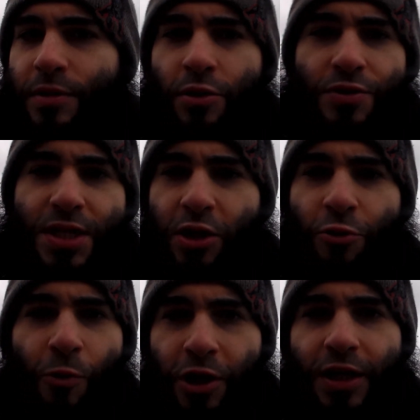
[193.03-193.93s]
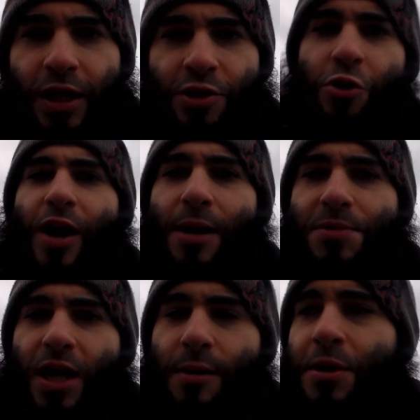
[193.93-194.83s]
You know, say you're working on your
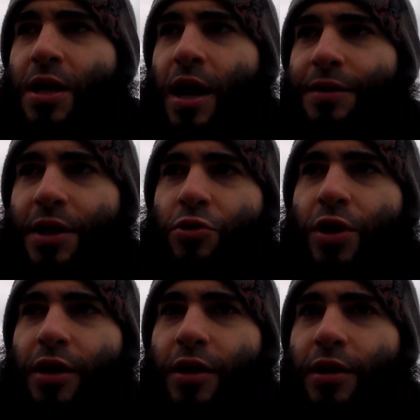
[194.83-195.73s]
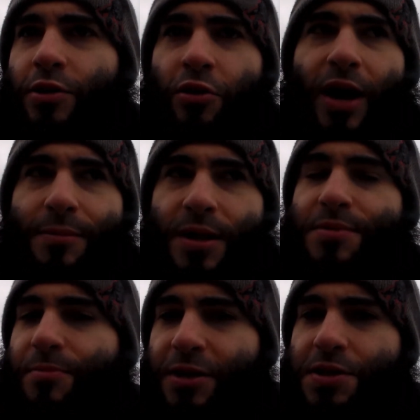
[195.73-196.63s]
laptop and then your
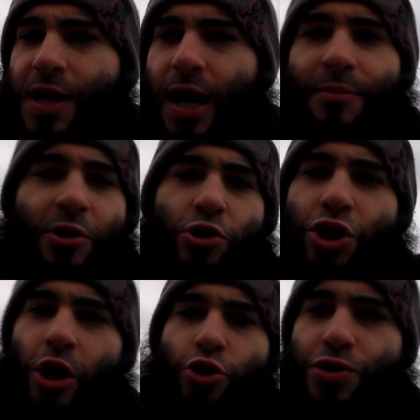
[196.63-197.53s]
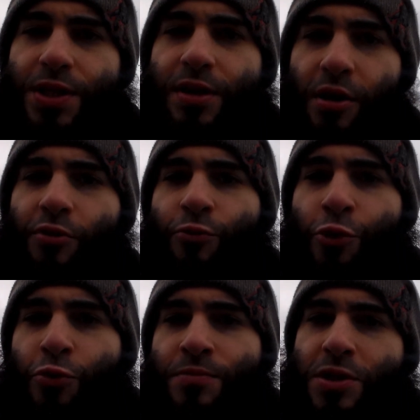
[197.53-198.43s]
laptop's about to die, but your charger's in the other
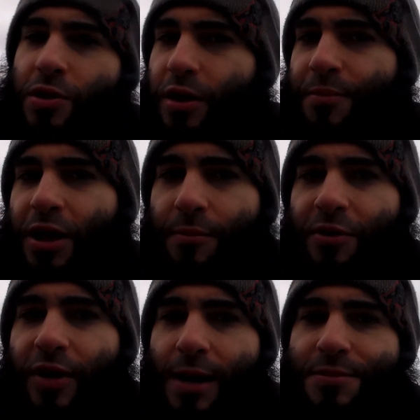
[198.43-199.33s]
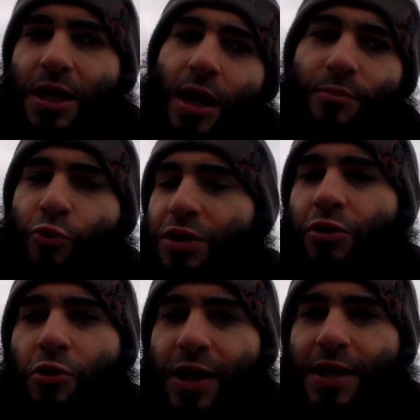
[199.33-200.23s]
room, so you gotta pick up the laptop,
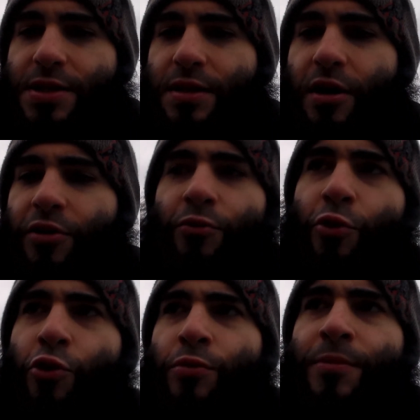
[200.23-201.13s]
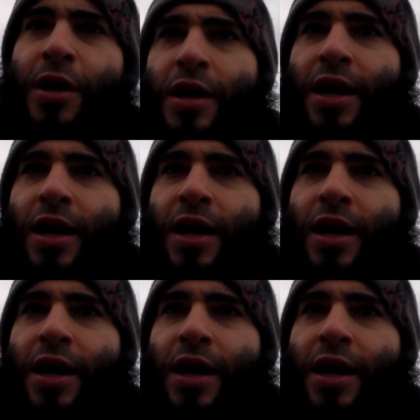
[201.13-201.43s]
relocate to the other room,